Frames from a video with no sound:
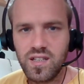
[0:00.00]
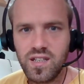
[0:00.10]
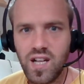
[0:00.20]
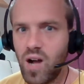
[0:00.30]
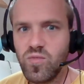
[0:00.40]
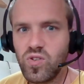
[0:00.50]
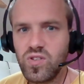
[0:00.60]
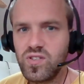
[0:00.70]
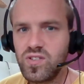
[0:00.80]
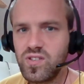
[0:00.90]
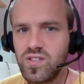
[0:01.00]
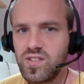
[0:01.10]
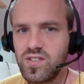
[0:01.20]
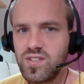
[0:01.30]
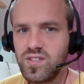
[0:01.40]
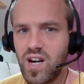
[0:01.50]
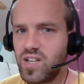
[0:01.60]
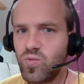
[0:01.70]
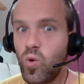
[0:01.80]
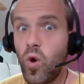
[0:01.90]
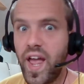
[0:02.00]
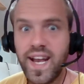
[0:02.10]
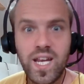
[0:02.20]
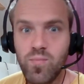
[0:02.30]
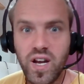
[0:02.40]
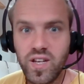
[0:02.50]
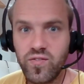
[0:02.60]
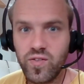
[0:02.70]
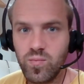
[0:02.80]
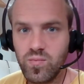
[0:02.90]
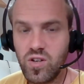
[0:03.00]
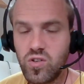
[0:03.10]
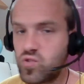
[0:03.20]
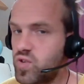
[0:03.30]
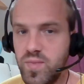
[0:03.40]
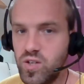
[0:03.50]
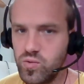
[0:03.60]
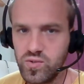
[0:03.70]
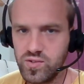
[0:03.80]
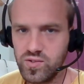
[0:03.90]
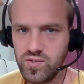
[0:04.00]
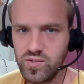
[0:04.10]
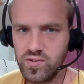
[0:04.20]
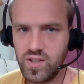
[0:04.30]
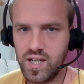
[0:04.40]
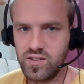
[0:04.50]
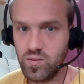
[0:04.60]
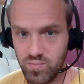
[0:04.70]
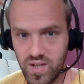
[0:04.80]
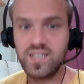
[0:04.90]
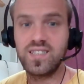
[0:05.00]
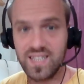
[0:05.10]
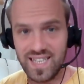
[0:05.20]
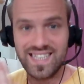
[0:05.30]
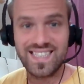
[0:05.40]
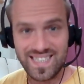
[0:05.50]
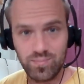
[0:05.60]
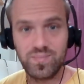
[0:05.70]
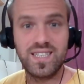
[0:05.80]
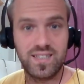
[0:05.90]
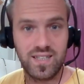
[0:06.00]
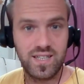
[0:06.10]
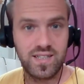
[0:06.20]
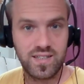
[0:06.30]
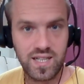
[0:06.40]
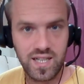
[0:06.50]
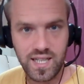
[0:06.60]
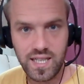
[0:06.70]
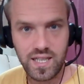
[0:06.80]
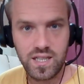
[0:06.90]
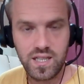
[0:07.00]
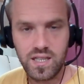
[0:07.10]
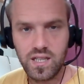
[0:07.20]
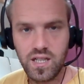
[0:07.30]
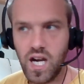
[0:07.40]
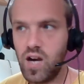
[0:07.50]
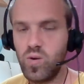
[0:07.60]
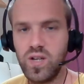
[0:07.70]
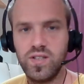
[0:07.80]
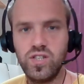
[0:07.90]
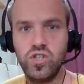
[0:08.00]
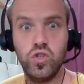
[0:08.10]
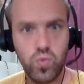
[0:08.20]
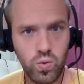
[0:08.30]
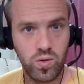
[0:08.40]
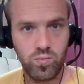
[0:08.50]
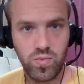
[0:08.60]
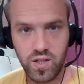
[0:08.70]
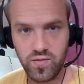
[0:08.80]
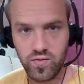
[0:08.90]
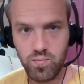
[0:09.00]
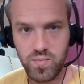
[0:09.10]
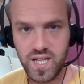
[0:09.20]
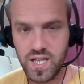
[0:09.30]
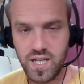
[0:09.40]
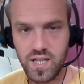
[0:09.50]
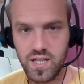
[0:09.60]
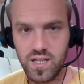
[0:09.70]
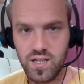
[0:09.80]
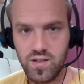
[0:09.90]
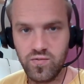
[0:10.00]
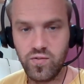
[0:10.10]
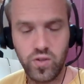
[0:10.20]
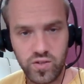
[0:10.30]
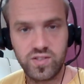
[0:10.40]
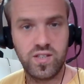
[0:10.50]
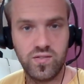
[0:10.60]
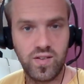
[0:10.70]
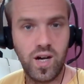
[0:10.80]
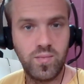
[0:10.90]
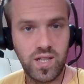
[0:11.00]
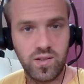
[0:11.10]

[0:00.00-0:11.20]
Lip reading: I don't want any money from criminals. Okay, so my slate basically is clean. However, you want money from me for not self-harming.